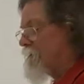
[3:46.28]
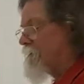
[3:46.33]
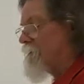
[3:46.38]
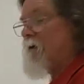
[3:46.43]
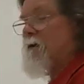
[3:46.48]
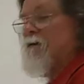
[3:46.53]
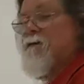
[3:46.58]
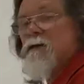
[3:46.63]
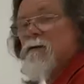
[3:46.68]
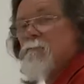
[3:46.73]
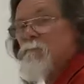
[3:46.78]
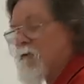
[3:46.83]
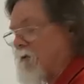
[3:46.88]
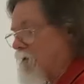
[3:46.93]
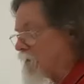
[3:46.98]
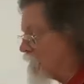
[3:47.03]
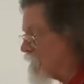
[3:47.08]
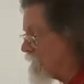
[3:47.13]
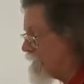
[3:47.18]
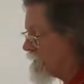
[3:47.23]
And then
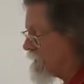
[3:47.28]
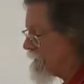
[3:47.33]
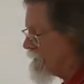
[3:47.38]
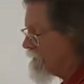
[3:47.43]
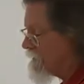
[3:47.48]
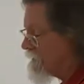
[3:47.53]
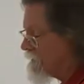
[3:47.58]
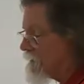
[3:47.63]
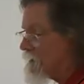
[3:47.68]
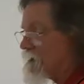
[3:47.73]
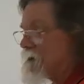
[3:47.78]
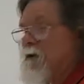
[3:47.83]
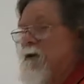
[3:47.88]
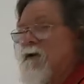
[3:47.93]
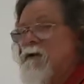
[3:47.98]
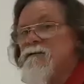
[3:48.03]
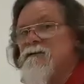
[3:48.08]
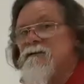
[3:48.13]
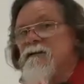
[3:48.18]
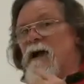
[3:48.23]
below it,
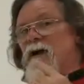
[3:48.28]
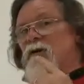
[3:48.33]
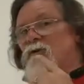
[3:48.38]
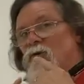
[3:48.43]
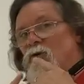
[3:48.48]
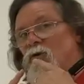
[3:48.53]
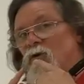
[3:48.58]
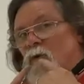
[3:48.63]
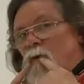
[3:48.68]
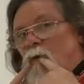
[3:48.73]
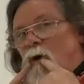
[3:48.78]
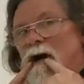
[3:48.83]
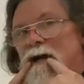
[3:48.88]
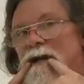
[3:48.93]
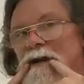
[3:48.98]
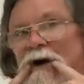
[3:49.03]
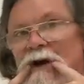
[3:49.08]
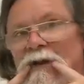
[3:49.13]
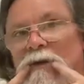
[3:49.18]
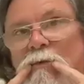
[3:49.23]
it's not going to go quite
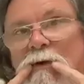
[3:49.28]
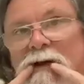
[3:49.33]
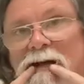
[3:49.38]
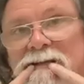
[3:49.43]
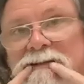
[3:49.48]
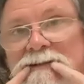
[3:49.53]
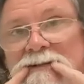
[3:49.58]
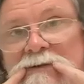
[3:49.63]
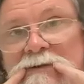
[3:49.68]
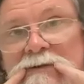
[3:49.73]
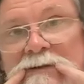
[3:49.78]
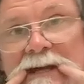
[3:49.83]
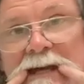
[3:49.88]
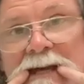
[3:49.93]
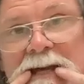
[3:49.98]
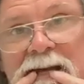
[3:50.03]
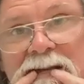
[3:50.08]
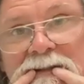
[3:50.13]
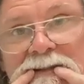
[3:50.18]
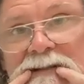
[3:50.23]
all the way to the
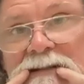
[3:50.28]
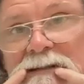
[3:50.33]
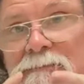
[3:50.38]
edges,